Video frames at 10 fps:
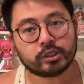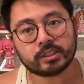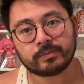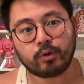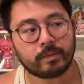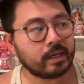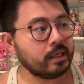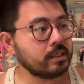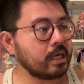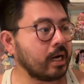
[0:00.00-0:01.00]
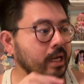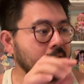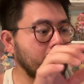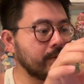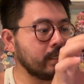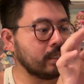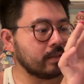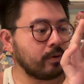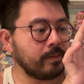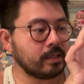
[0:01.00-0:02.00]
disappointment. I am a
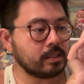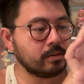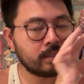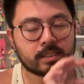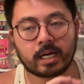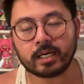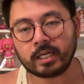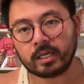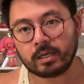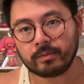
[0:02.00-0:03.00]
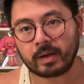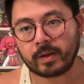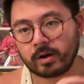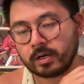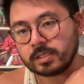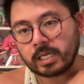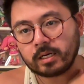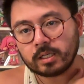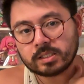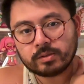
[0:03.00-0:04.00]
disappointment to society, my parents, and
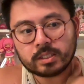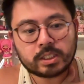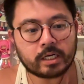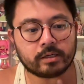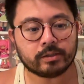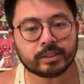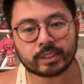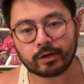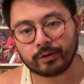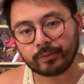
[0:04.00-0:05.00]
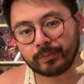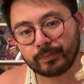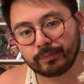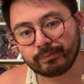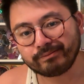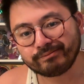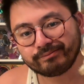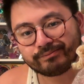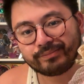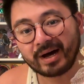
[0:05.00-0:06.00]
also this channel. So,
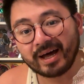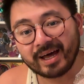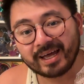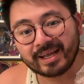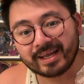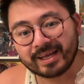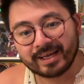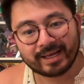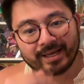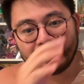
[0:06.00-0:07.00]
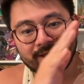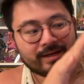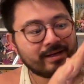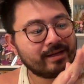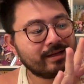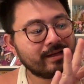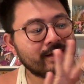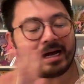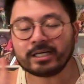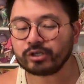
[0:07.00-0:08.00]
but
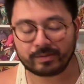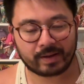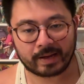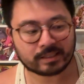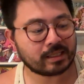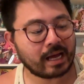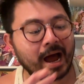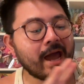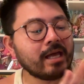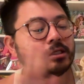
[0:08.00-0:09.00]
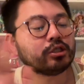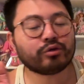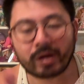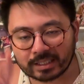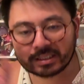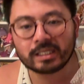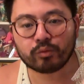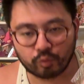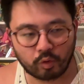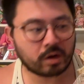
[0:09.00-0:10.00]
I tried my best. I Tracy
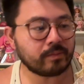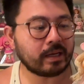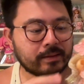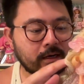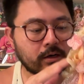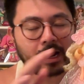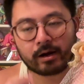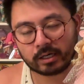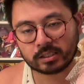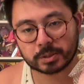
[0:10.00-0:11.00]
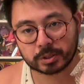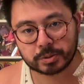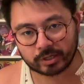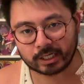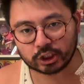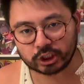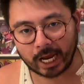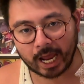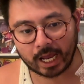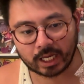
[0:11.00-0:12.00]
warned me that her hair is freaking
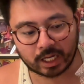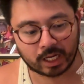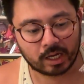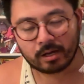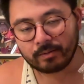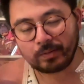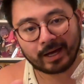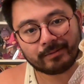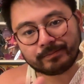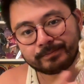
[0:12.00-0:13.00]
jank, but